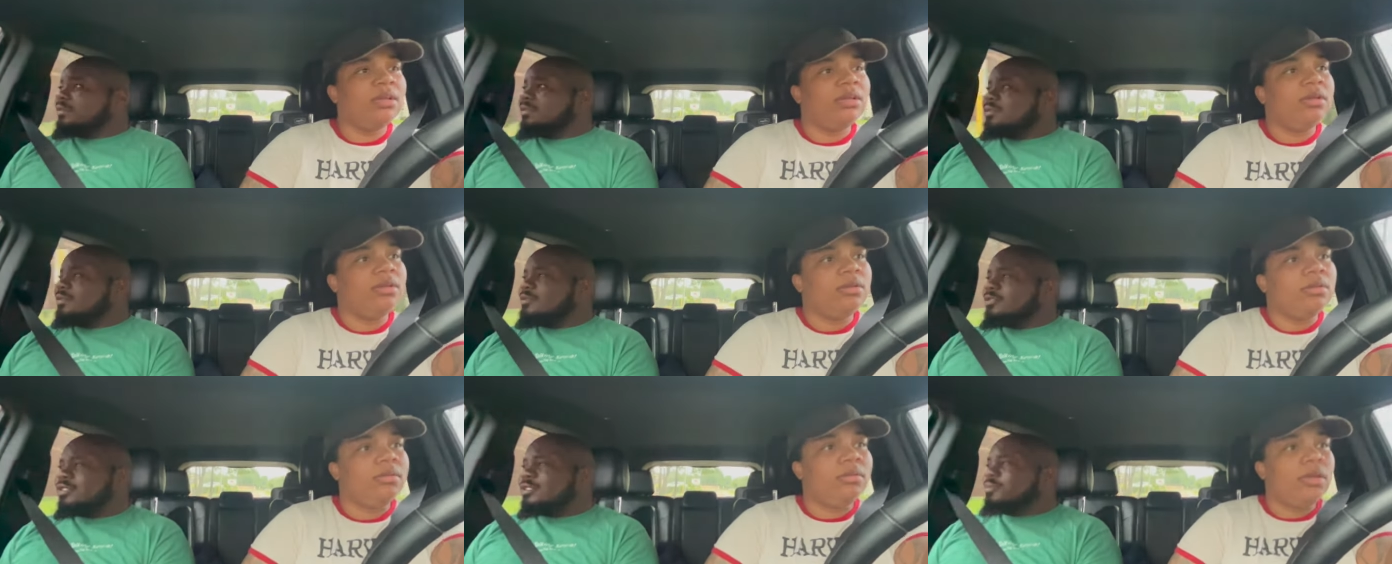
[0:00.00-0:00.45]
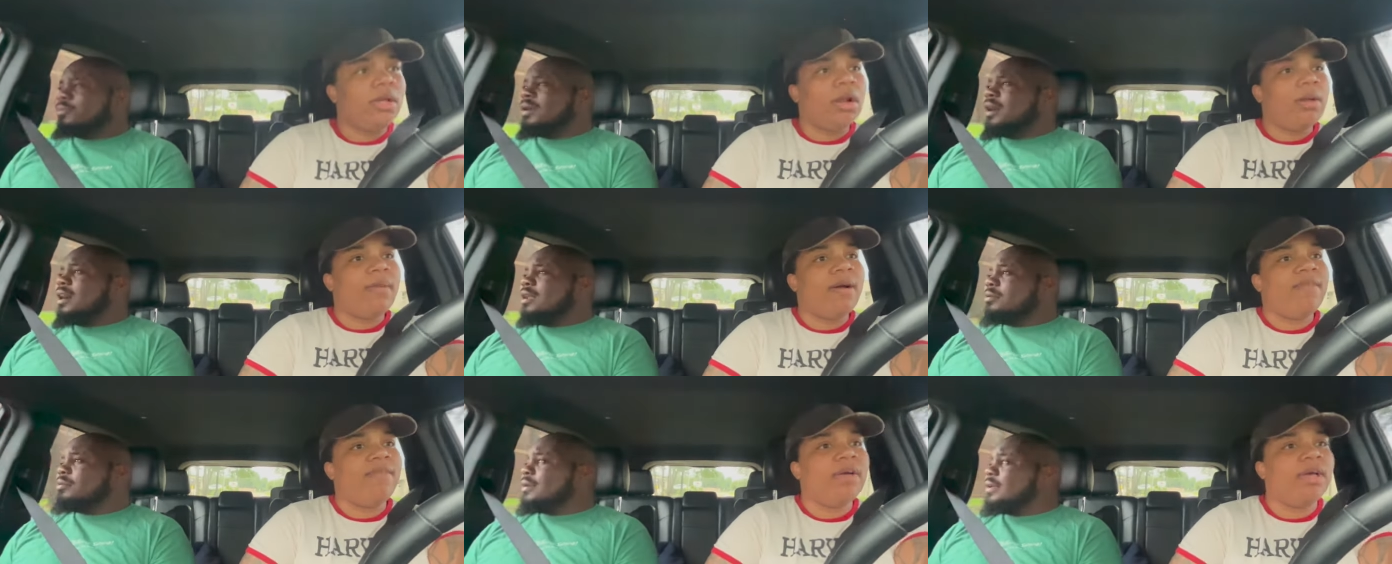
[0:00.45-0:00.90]
Speaker 1: What's the Get
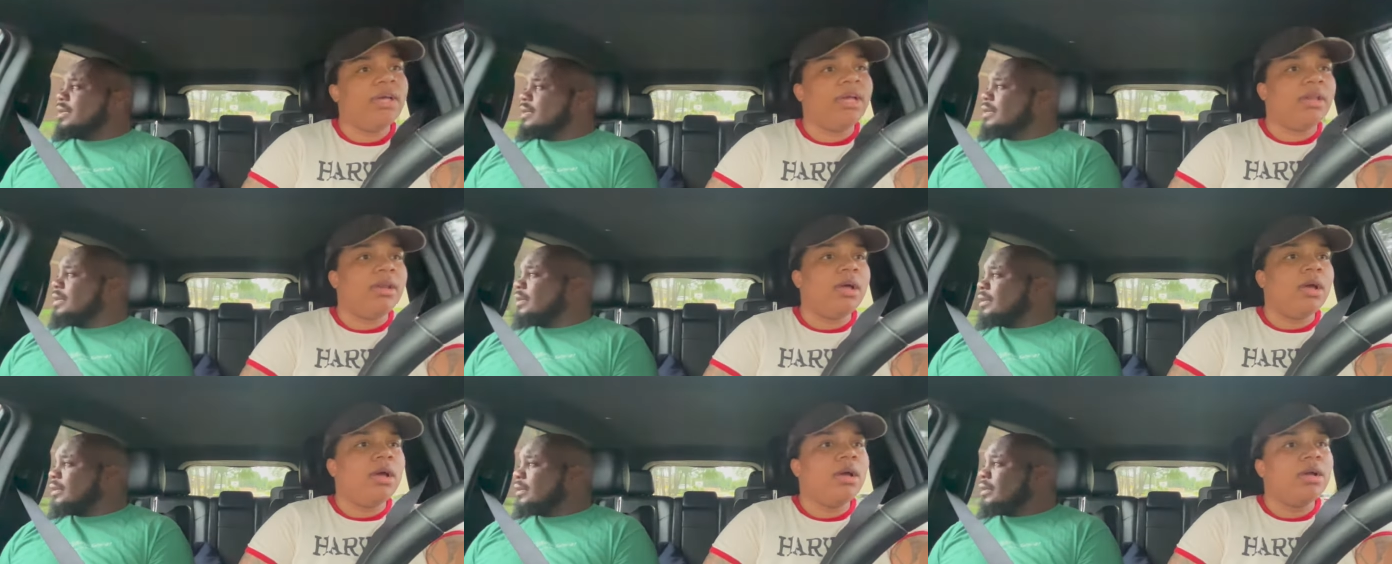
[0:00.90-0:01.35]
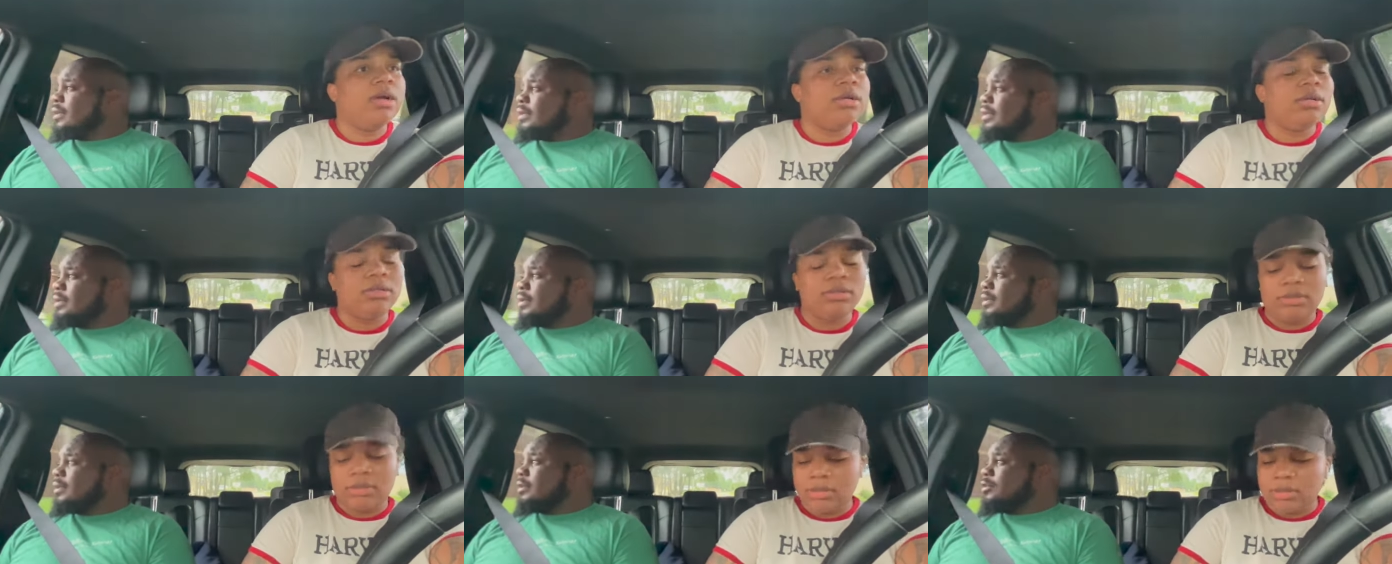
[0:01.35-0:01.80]
on my fucking
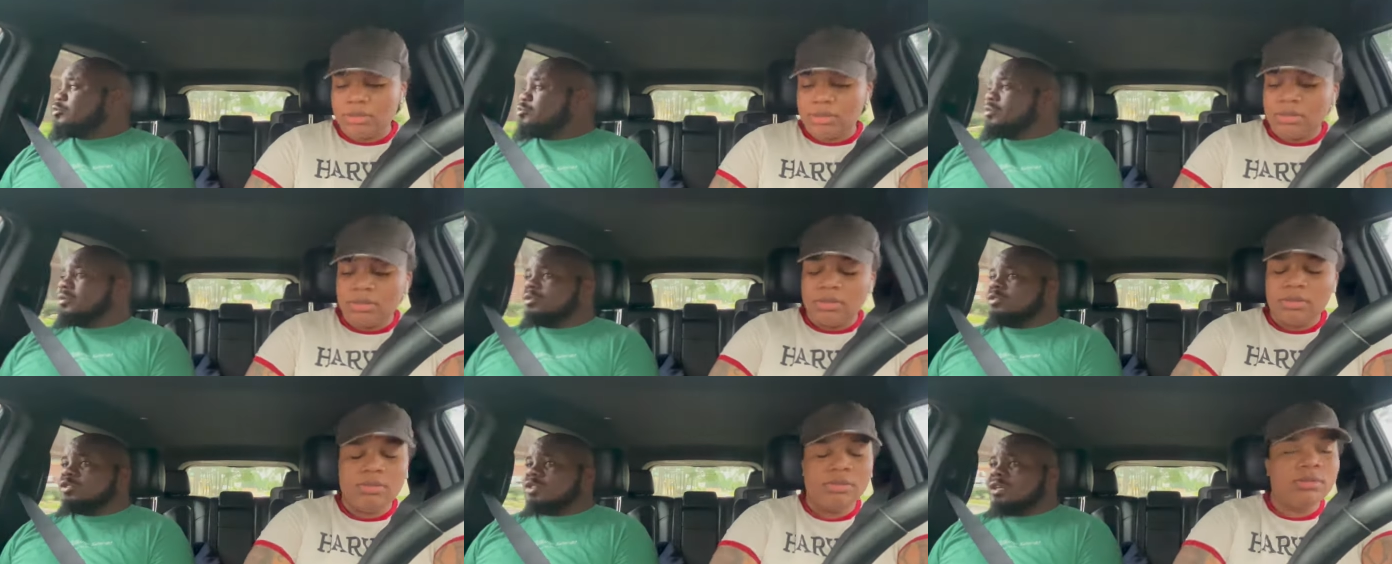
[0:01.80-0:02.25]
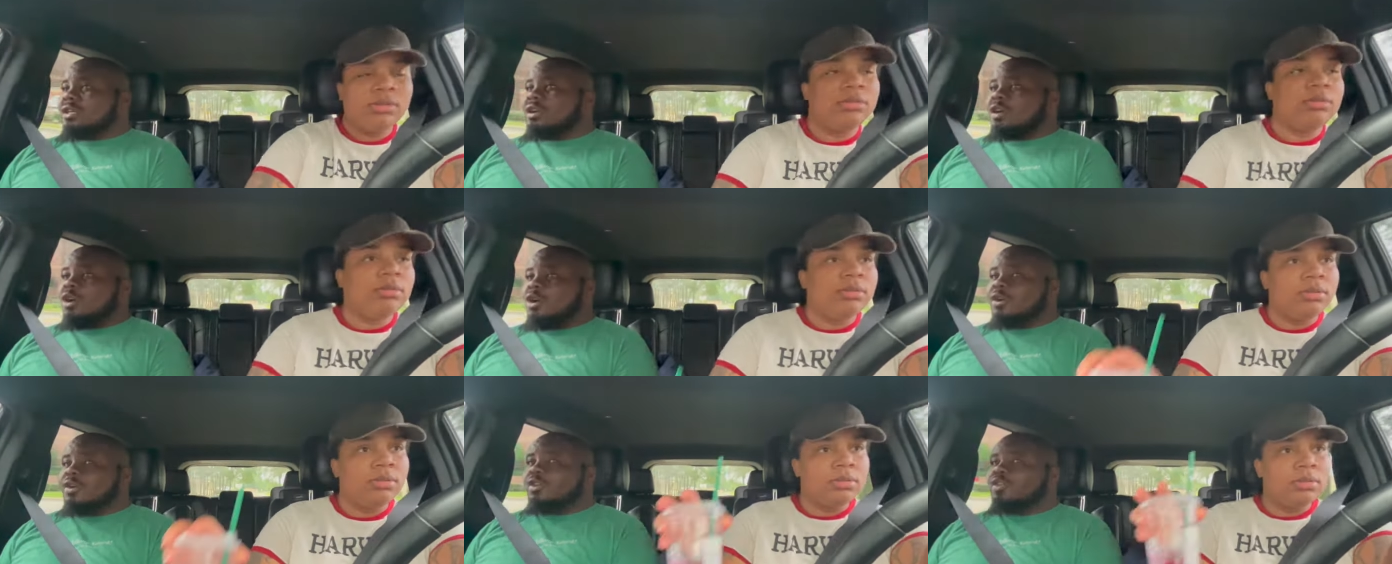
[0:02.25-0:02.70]
nerves trying to
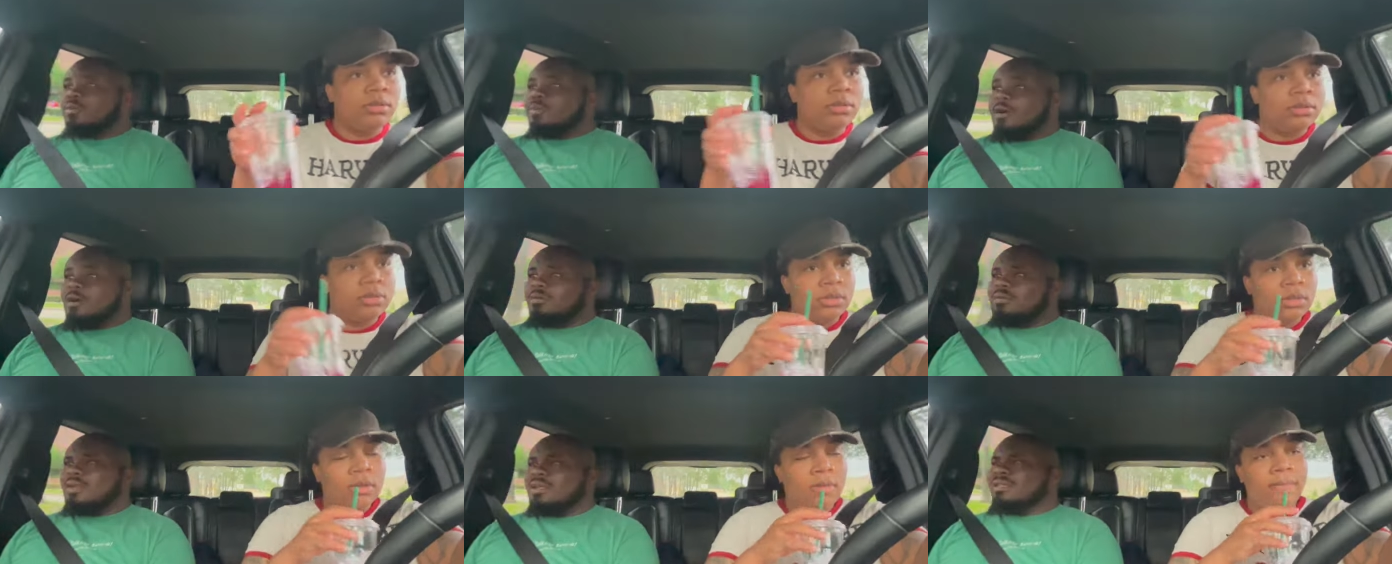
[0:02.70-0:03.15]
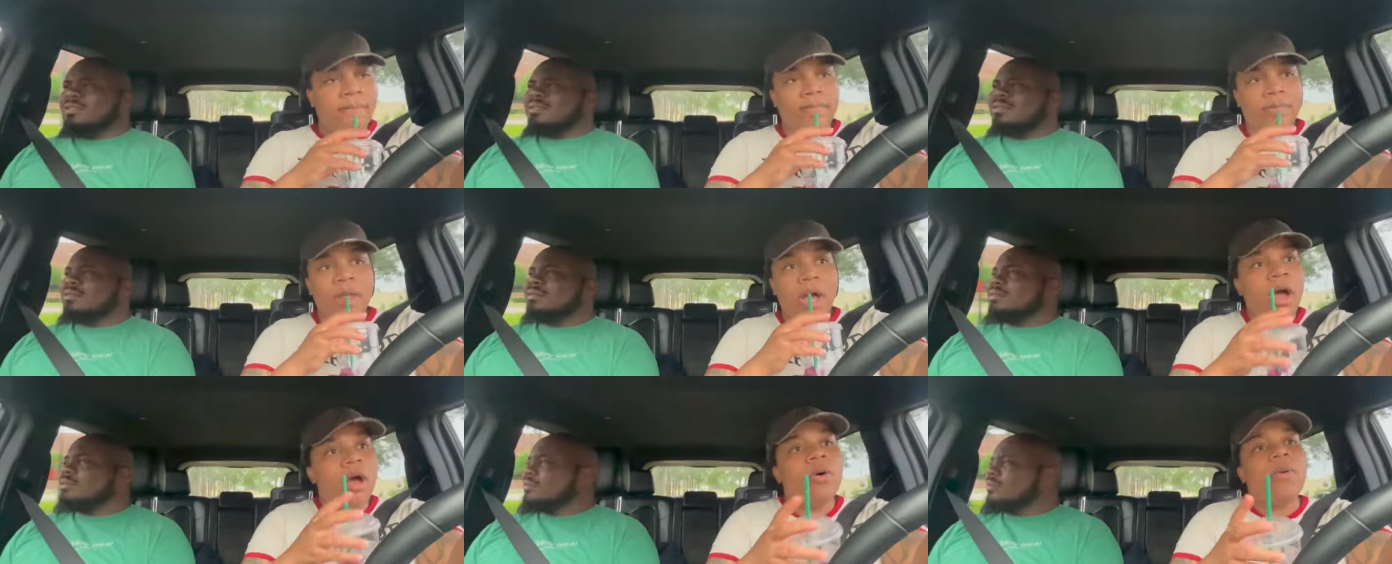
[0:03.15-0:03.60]
argue about nothing.
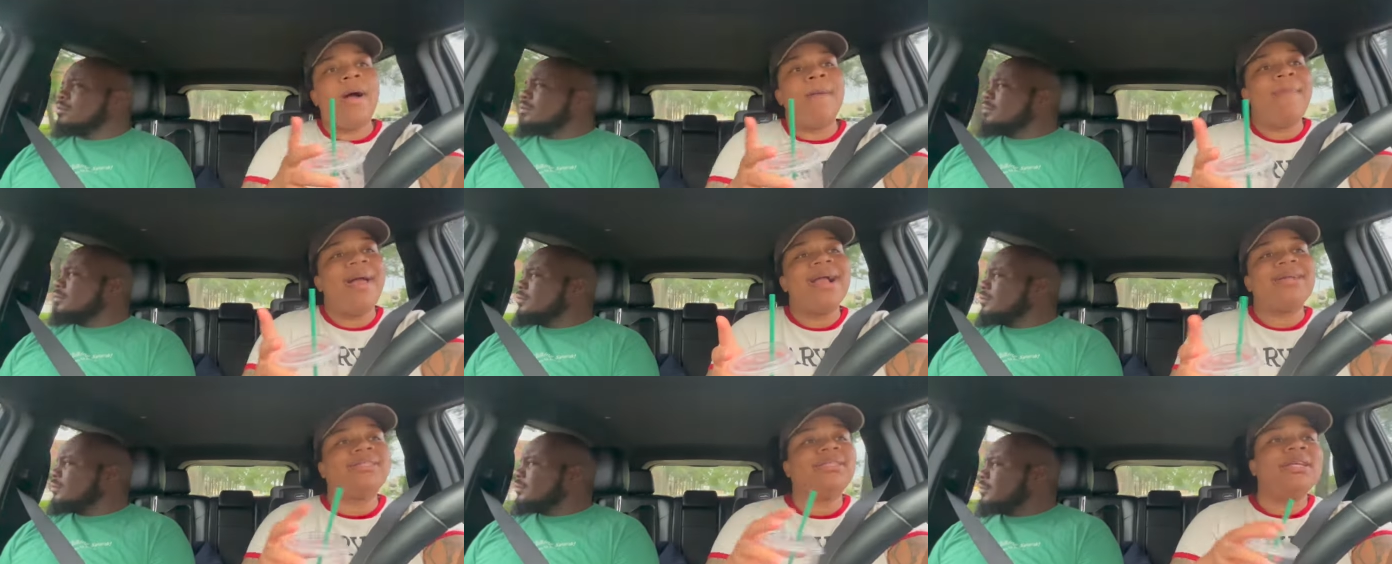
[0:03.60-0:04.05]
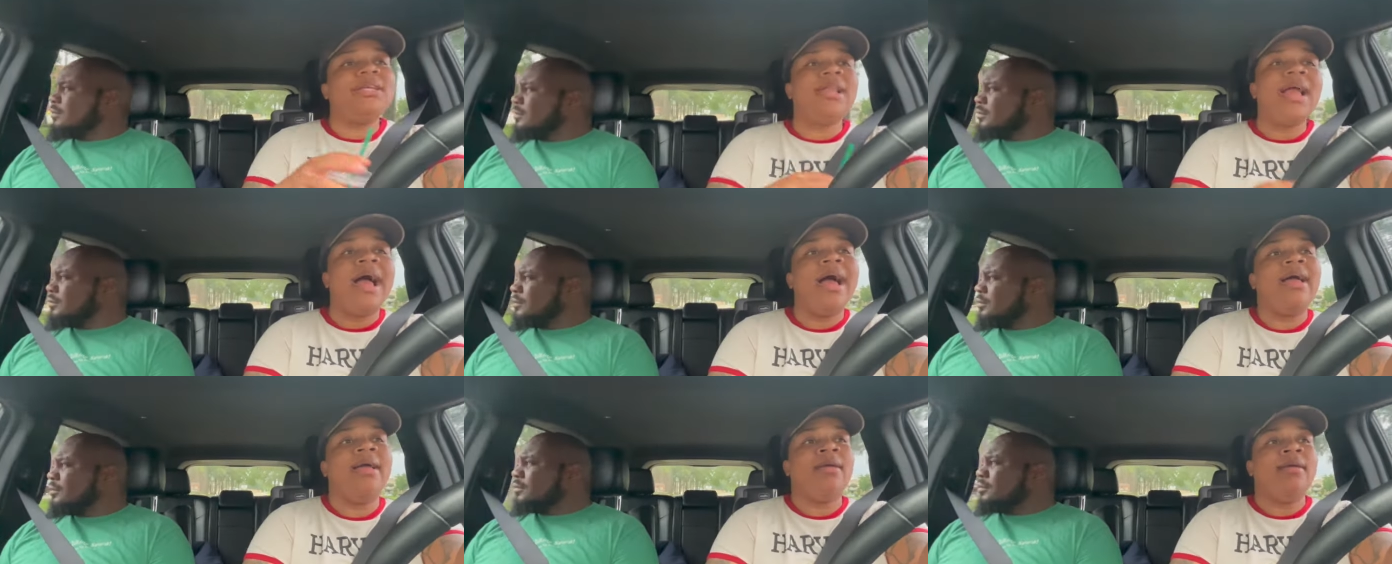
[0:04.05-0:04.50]
No, I'm actually
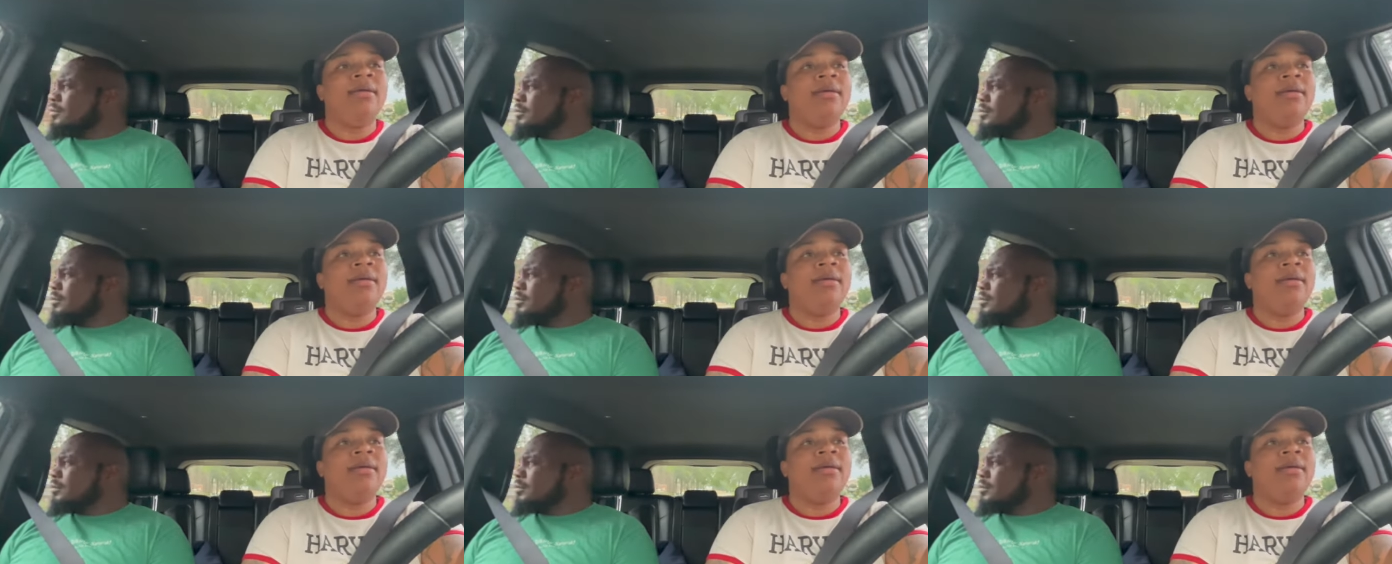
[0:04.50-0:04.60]
not.